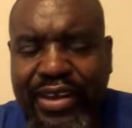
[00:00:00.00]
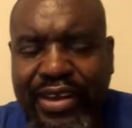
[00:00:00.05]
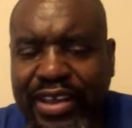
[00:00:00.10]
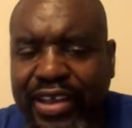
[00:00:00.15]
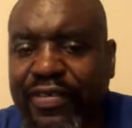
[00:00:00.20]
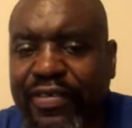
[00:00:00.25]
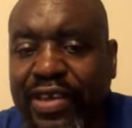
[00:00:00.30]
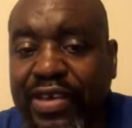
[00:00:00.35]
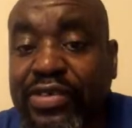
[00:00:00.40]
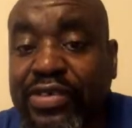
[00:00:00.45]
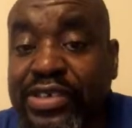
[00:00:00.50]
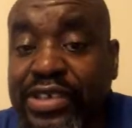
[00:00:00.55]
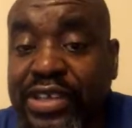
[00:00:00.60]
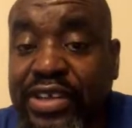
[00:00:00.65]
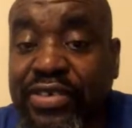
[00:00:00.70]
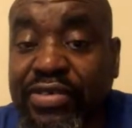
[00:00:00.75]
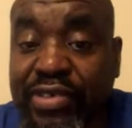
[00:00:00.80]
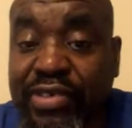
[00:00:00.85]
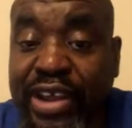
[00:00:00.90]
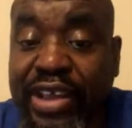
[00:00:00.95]
If he was in
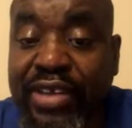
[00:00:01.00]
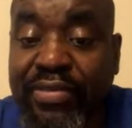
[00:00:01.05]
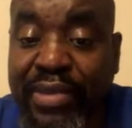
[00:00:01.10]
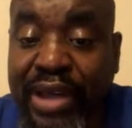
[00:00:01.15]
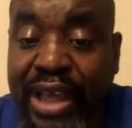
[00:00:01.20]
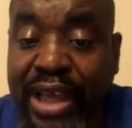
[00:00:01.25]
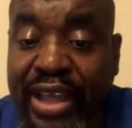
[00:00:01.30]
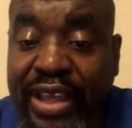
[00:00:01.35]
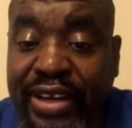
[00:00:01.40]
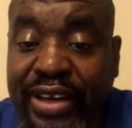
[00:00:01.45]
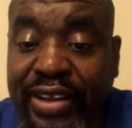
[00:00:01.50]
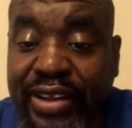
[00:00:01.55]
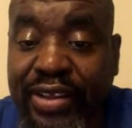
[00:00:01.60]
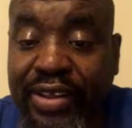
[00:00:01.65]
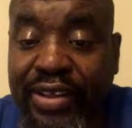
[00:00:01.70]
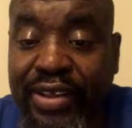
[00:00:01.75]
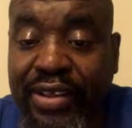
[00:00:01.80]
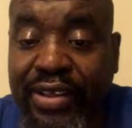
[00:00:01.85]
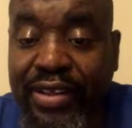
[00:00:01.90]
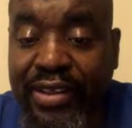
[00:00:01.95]
his right mind,
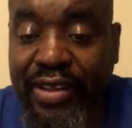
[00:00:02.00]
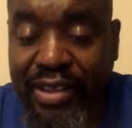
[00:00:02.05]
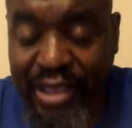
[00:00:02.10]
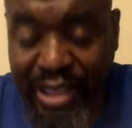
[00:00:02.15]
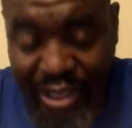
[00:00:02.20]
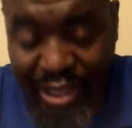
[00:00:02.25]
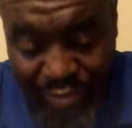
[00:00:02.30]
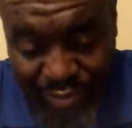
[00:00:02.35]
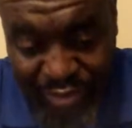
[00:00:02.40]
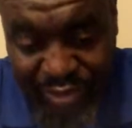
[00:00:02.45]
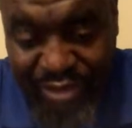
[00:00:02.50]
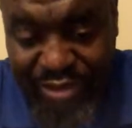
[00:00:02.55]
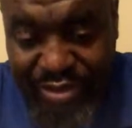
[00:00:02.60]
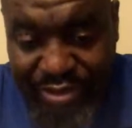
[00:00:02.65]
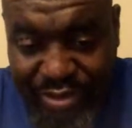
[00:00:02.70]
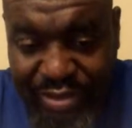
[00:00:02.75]
he would have